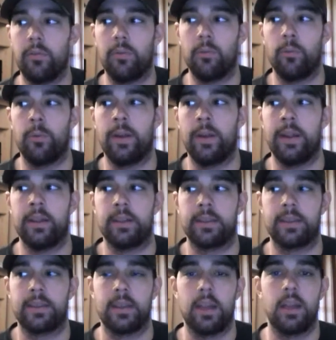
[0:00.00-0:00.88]

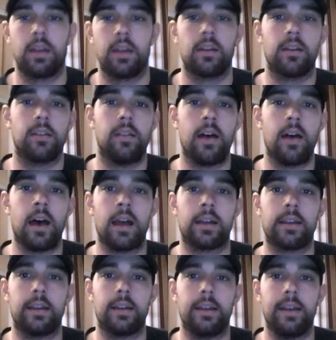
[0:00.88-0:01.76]
with
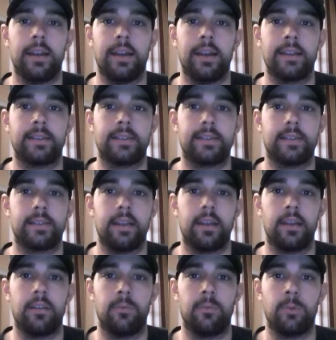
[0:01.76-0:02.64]
Glock, it's
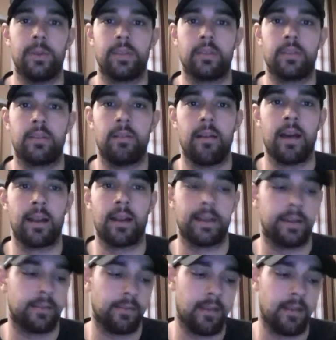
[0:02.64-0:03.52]
with Glock
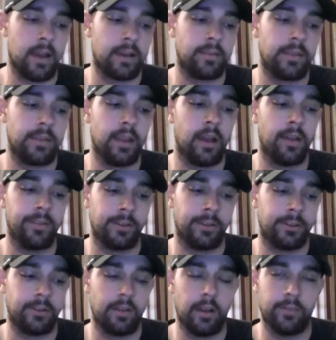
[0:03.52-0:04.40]
and a lot of the
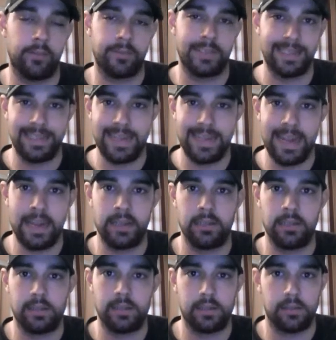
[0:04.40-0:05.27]
other of
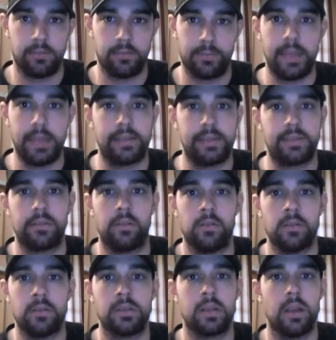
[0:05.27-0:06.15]
today's
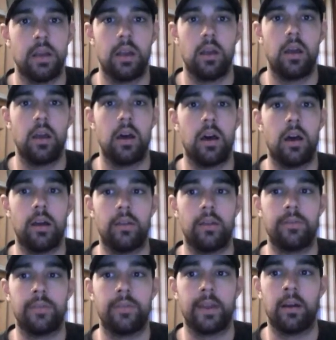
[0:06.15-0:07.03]
pistols, uh,
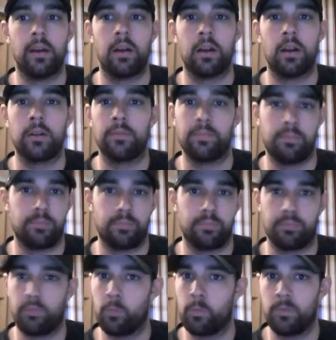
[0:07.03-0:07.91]
they are
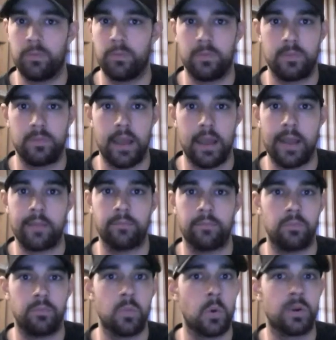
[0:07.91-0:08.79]

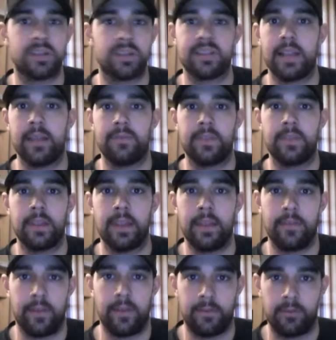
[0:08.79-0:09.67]
more safe than
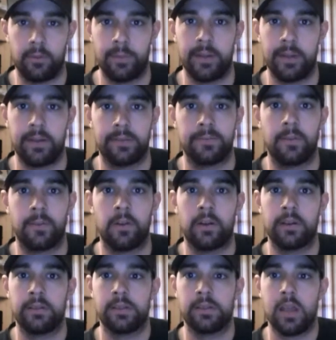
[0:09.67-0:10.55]
they've ever been as
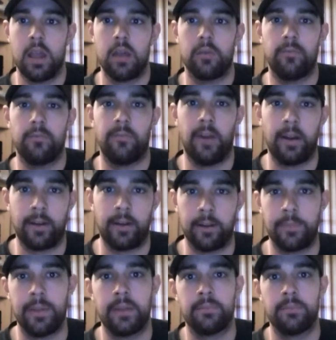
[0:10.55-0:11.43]
far as
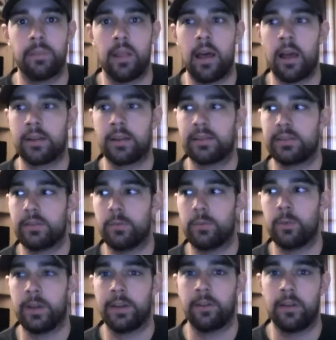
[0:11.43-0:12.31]
firing pin blocks
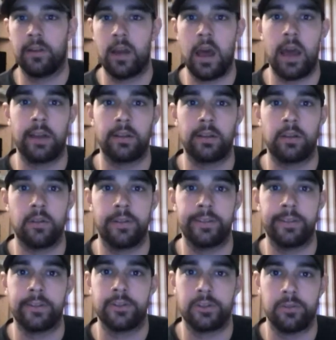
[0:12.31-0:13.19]
when you're not
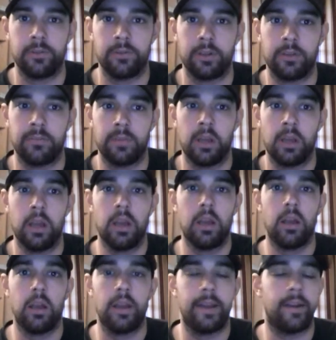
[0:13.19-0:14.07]
going to shoot them
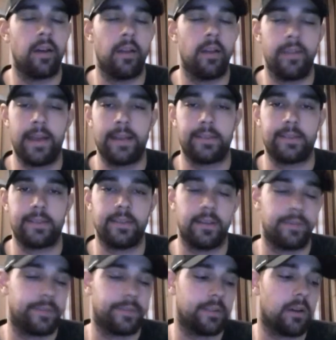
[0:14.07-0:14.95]
and all that
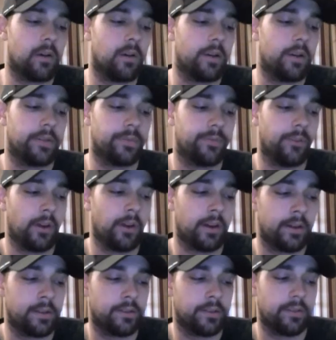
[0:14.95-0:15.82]
stuff. So as
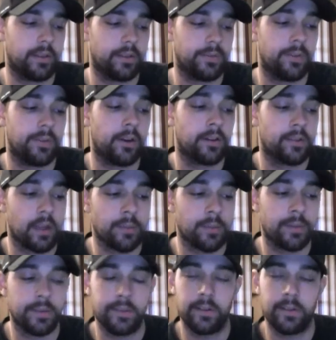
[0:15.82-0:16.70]
far as as far as
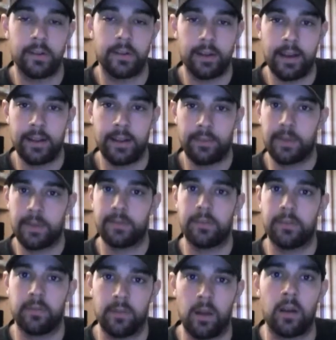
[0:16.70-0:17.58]
I'm concerned, today's
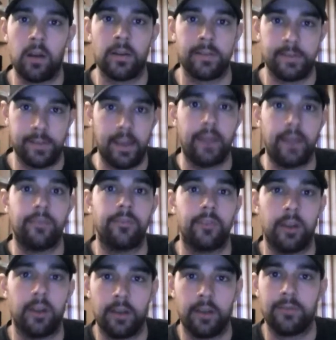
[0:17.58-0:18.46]
pistols are
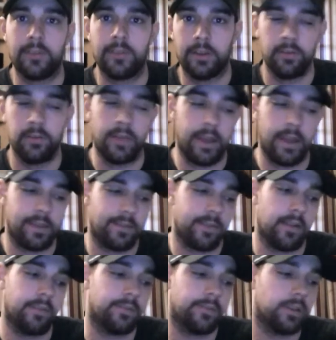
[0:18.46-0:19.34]
safe enough to do that
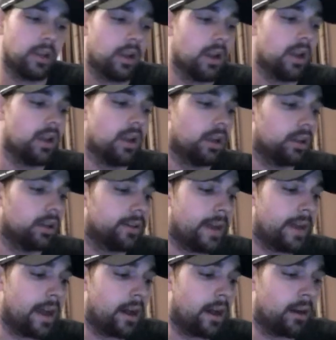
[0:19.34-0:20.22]
stuff.
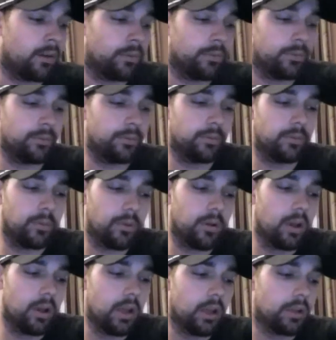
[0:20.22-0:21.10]
Now,
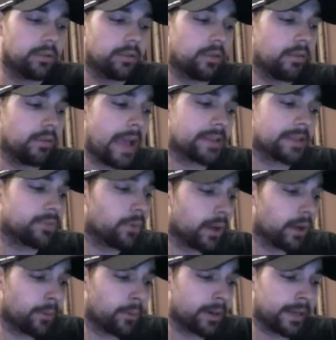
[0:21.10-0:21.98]
the last
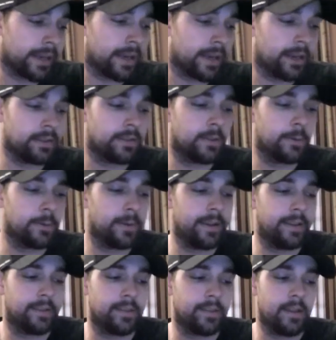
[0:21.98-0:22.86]
one I want to get into
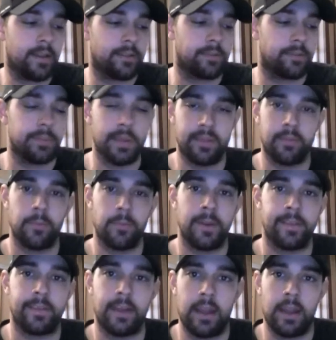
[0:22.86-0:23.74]
is the Smith &
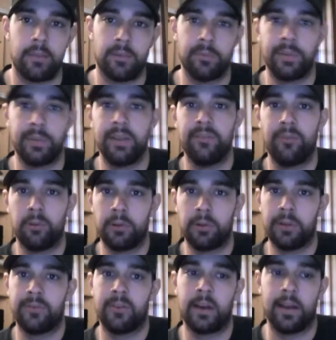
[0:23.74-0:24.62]
Wesson M&P
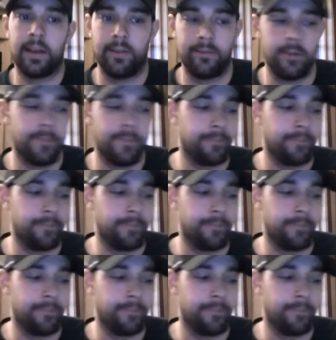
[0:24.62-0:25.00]
45.